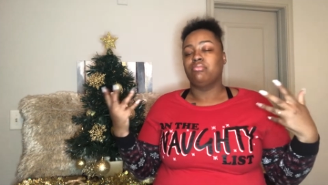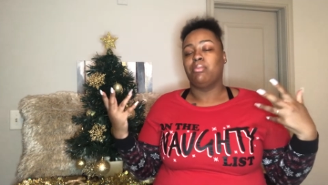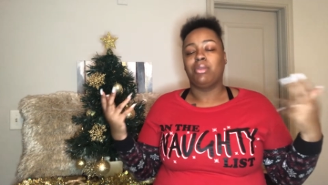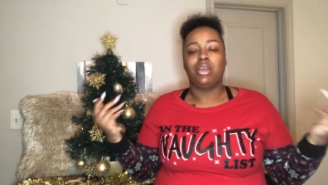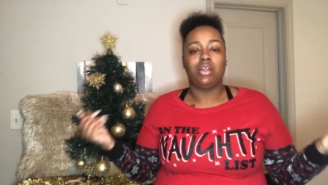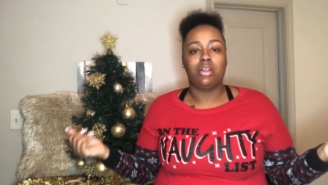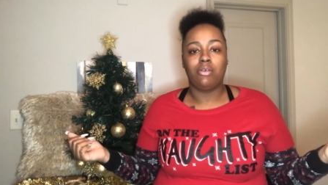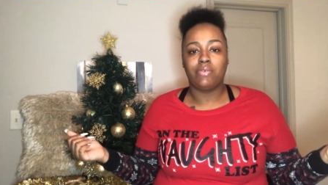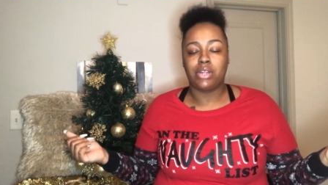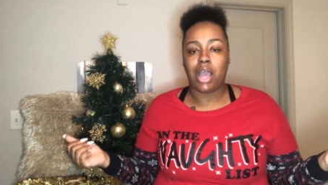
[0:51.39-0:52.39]
being alone
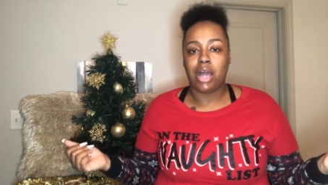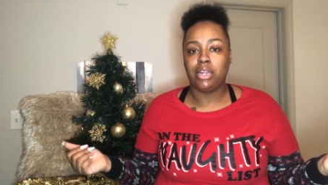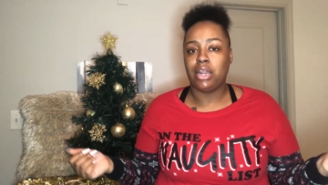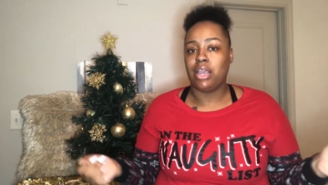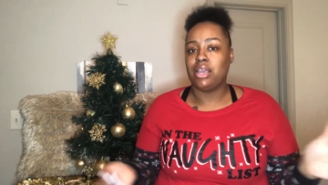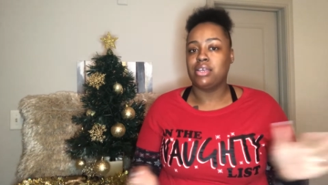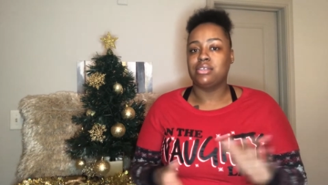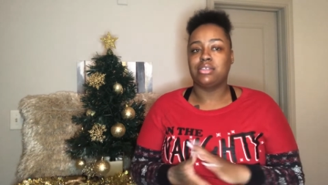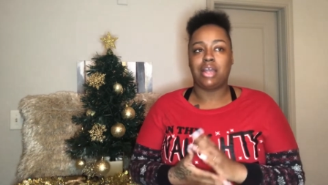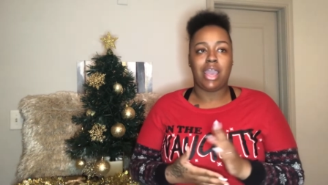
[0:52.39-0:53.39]
for the holidays
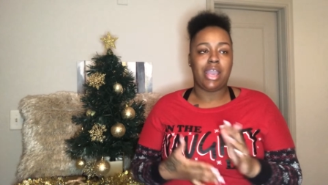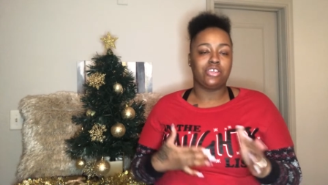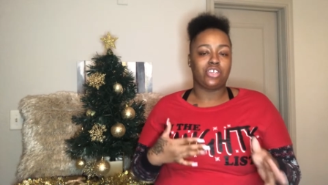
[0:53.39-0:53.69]
slash